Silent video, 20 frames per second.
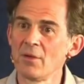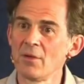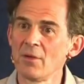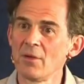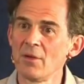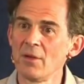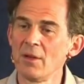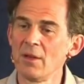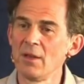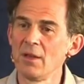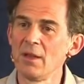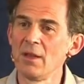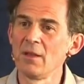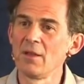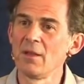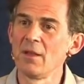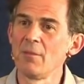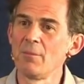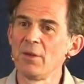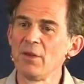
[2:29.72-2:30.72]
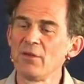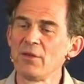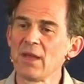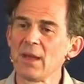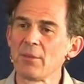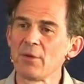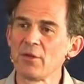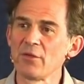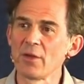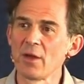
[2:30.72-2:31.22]
Peace and
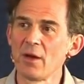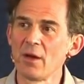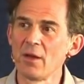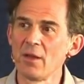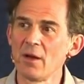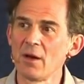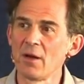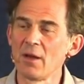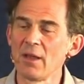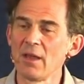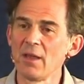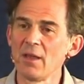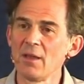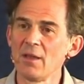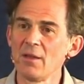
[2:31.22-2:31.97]
happiness are